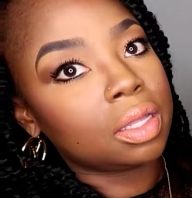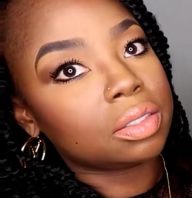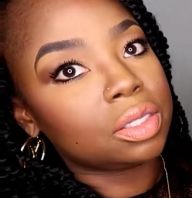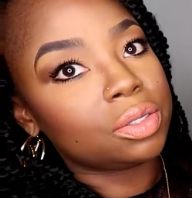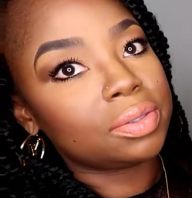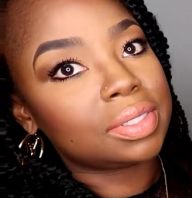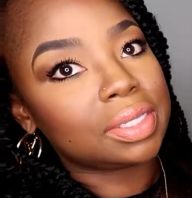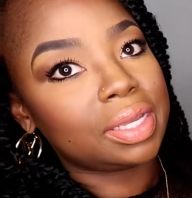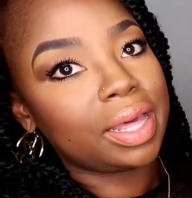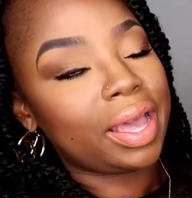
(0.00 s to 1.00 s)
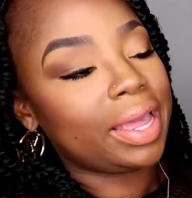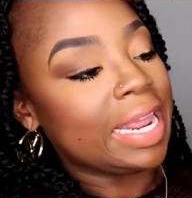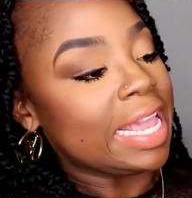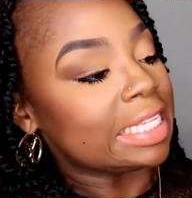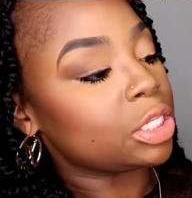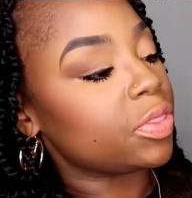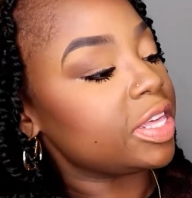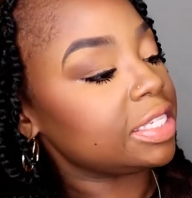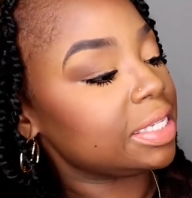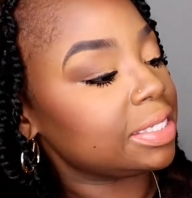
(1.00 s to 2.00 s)
Do you see that? So
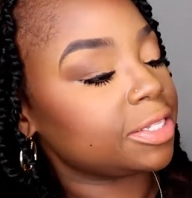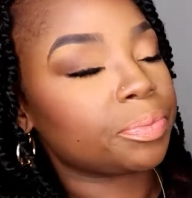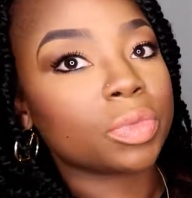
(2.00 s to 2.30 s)
this is,